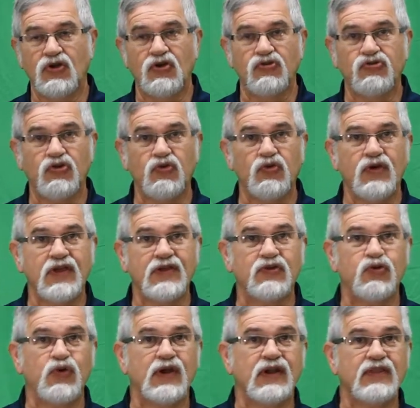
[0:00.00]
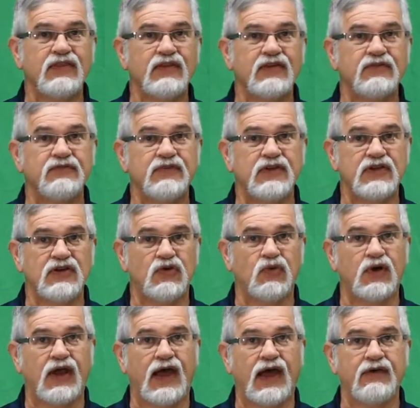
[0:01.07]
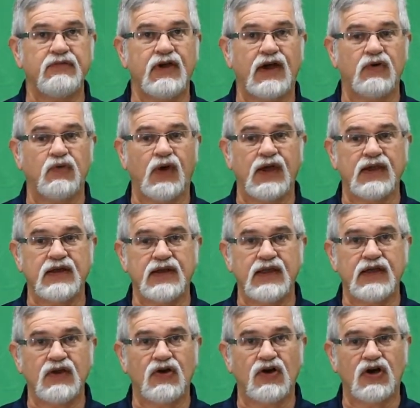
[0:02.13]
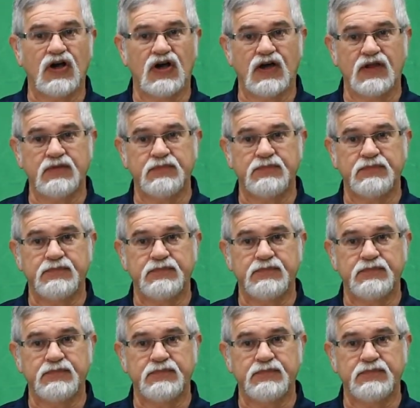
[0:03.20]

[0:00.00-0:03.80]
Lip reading: So in creating this video, what I've got right now on